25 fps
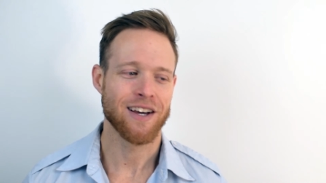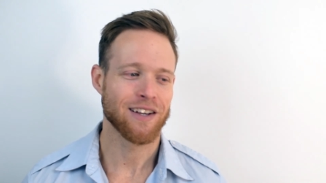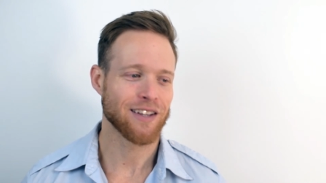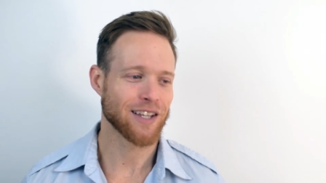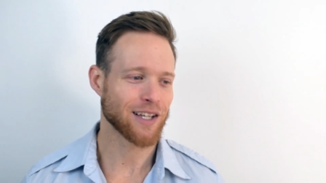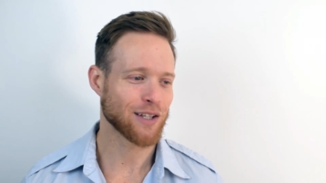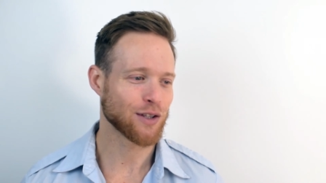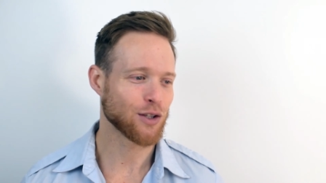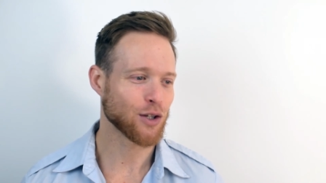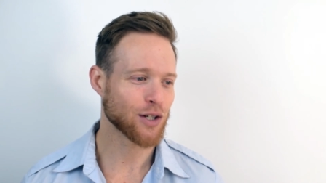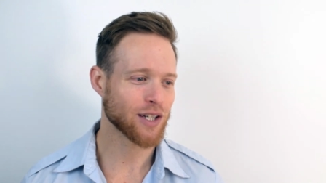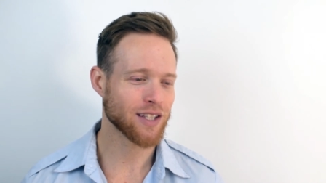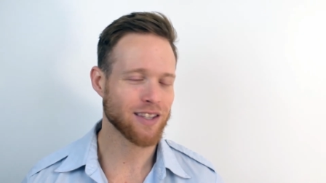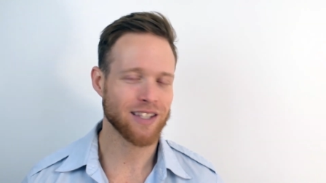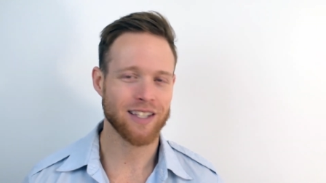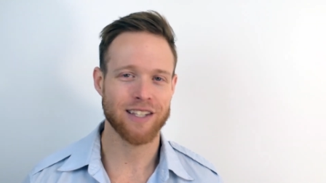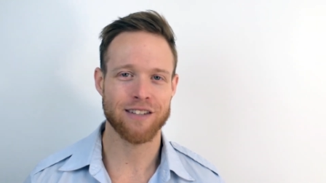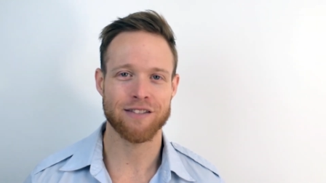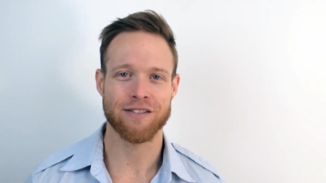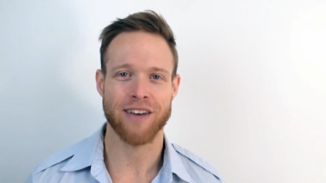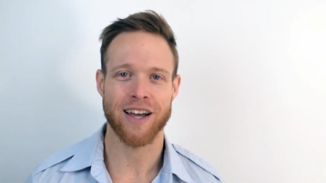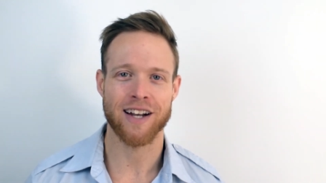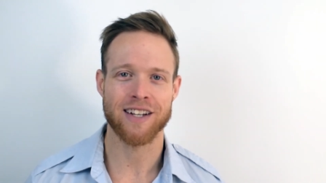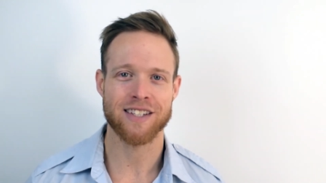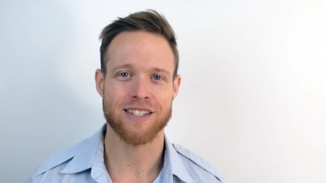Like, look at the
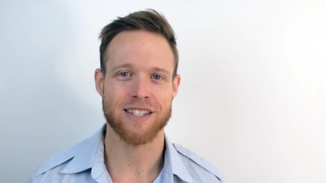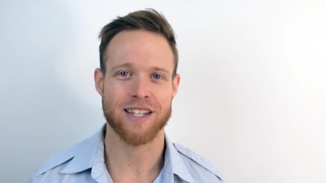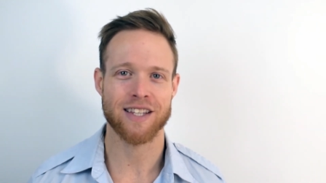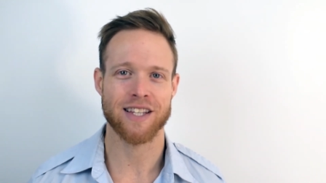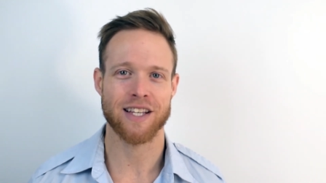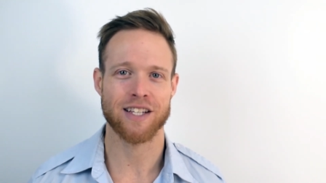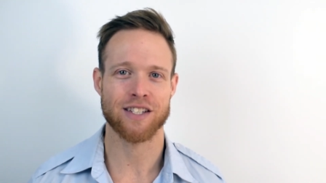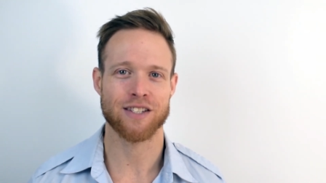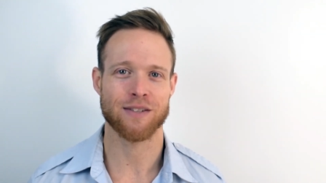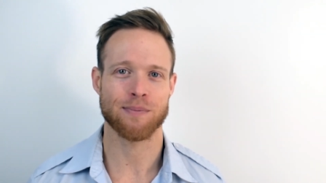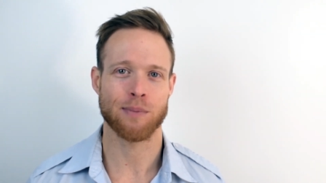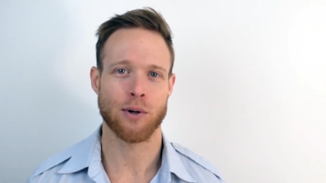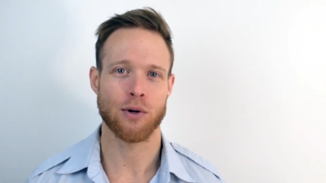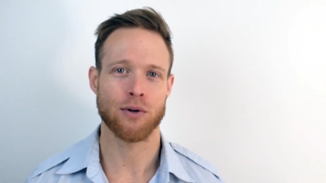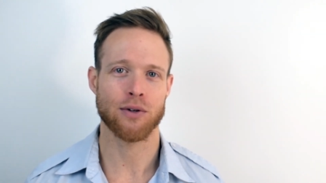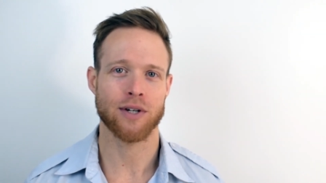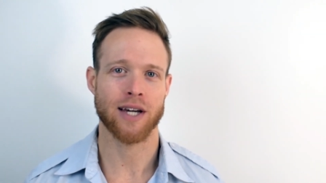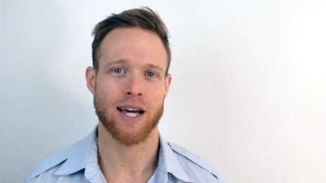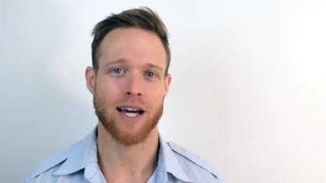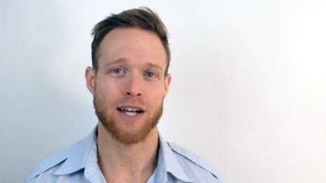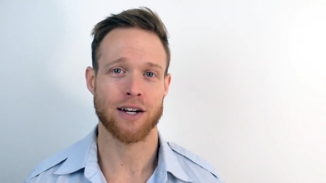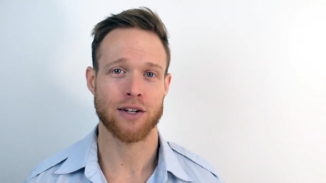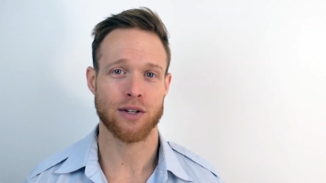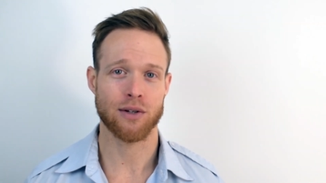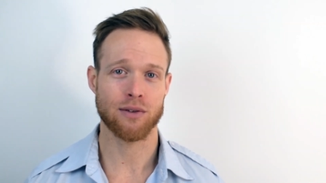events that they spoke at.